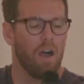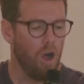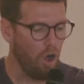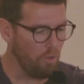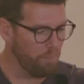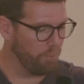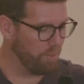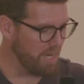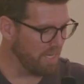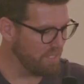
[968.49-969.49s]
All
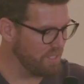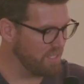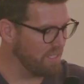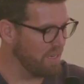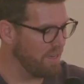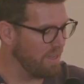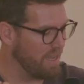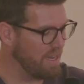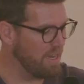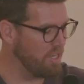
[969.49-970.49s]
priests
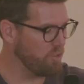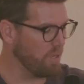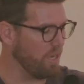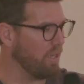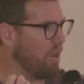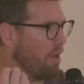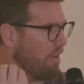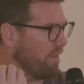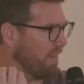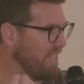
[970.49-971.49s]
in Israel
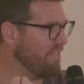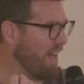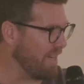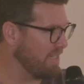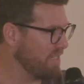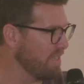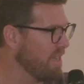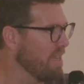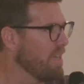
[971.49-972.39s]
are Levites.